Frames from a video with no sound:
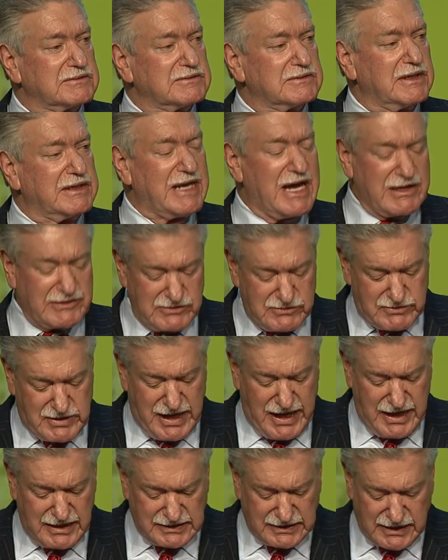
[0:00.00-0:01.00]
and how you
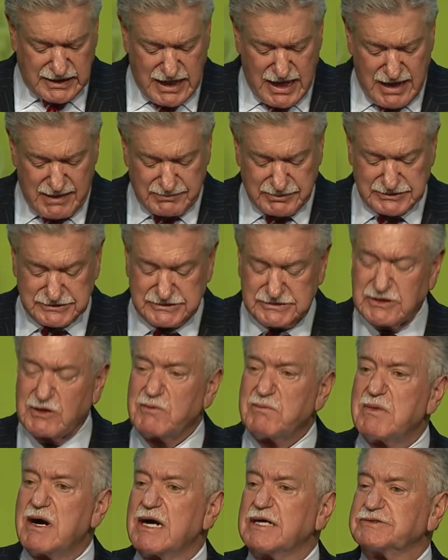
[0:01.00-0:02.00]
can accomplish so
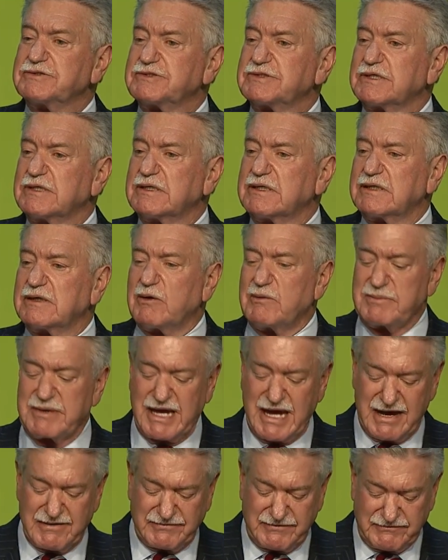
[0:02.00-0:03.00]
much uh, on
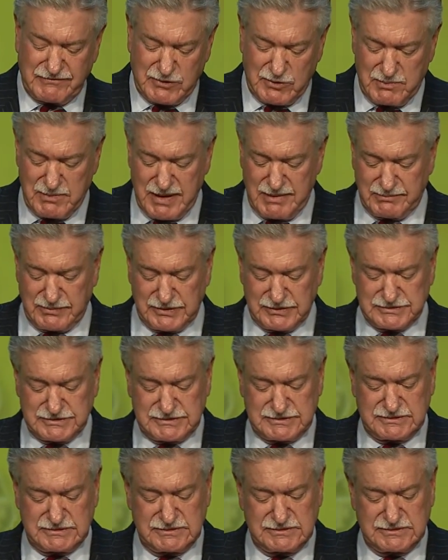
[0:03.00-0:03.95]
behalf of your members.